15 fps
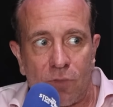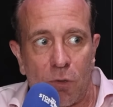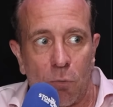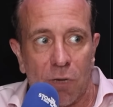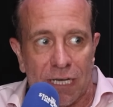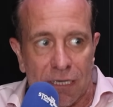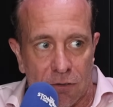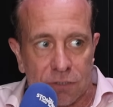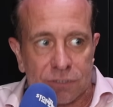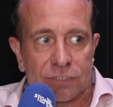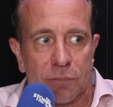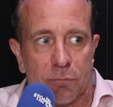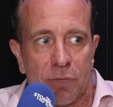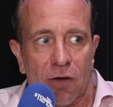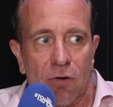when he lost
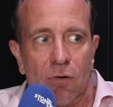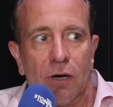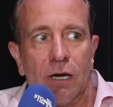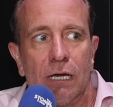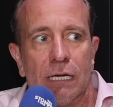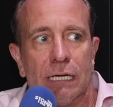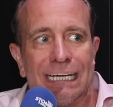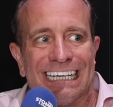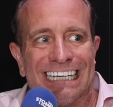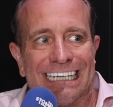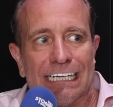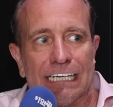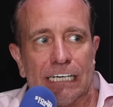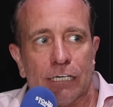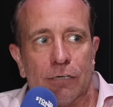the belt,
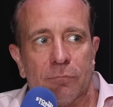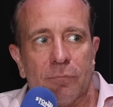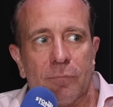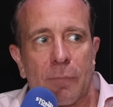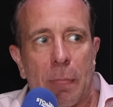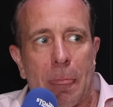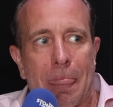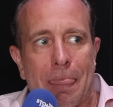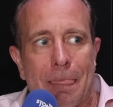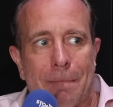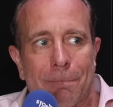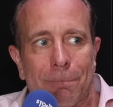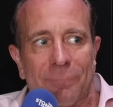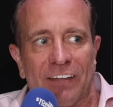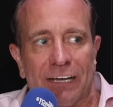
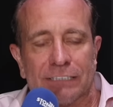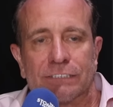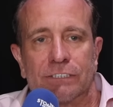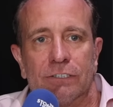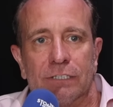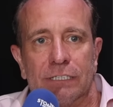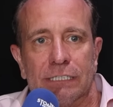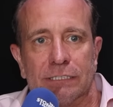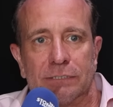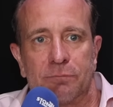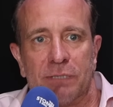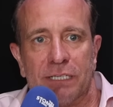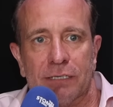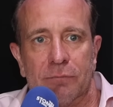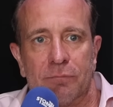that certainly has
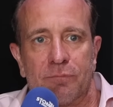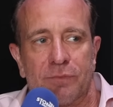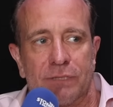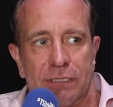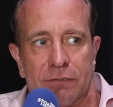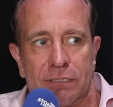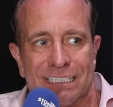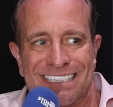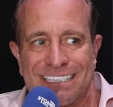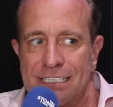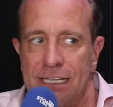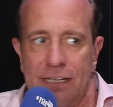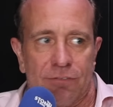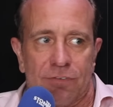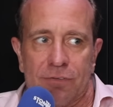been you can
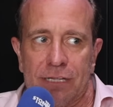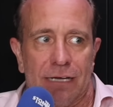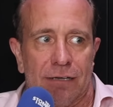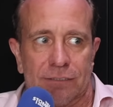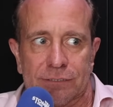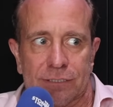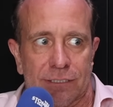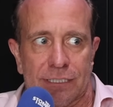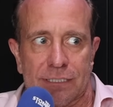see it from the outside.